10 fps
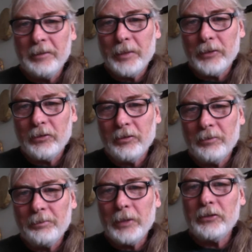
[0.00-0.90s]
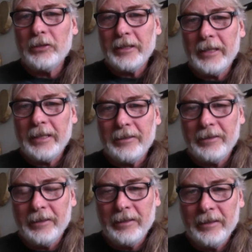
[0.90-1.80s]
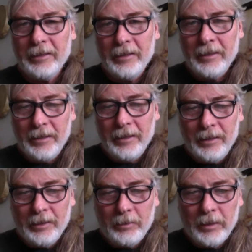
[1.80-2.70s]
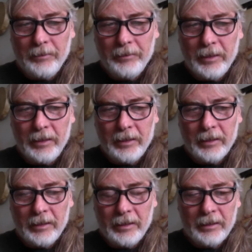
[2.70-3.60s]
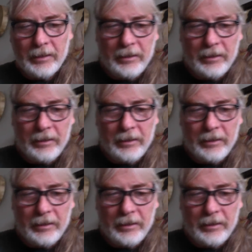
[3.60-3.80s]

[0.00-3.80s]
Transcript: personal, personal identity. One of the, uh,